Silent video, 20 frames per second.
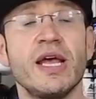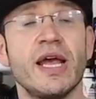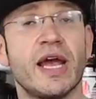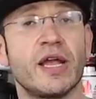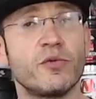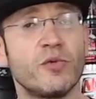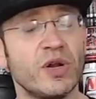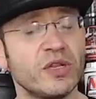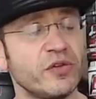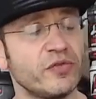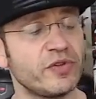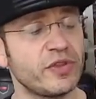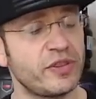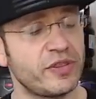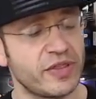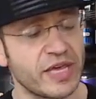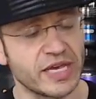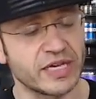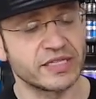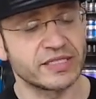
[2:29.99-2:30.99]
And one of the
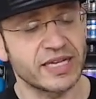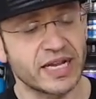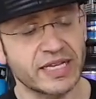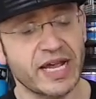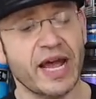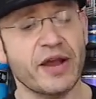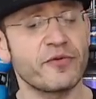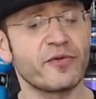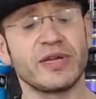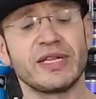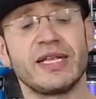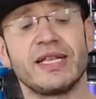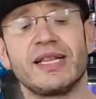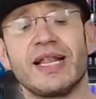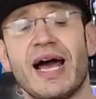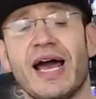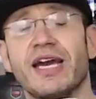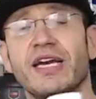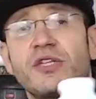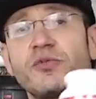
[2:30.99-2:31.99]
things that I really
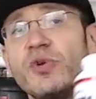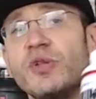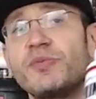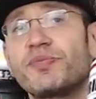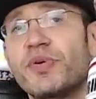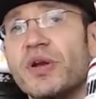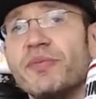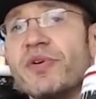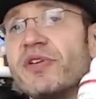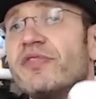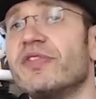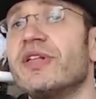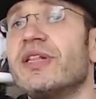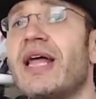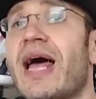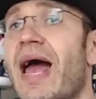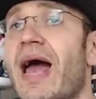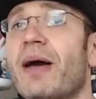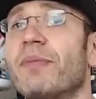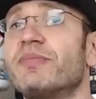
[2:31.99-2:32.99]
liked with Primeval
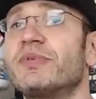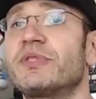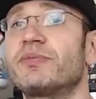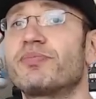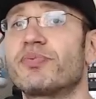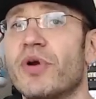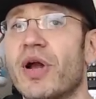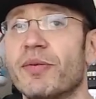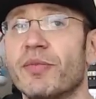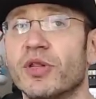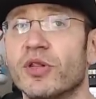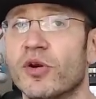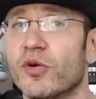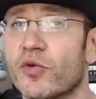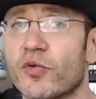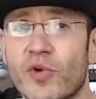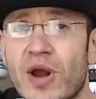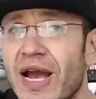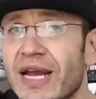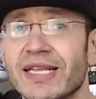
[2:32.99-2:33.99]
Labs
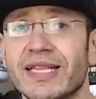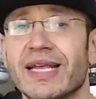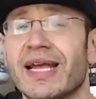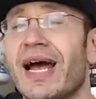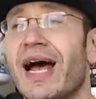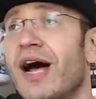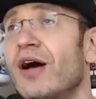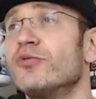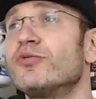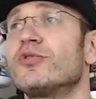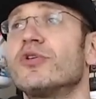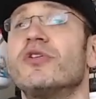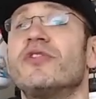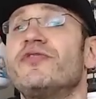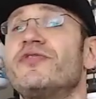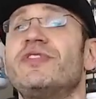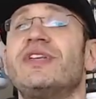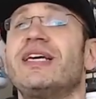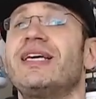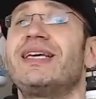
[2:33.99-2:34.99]
Primalog right out
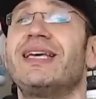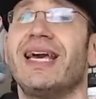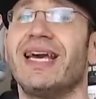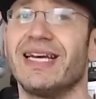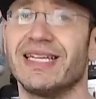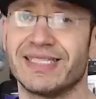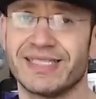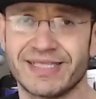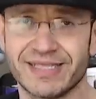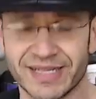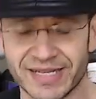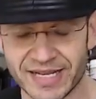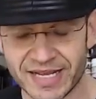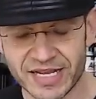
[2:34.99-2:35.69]
of the gate,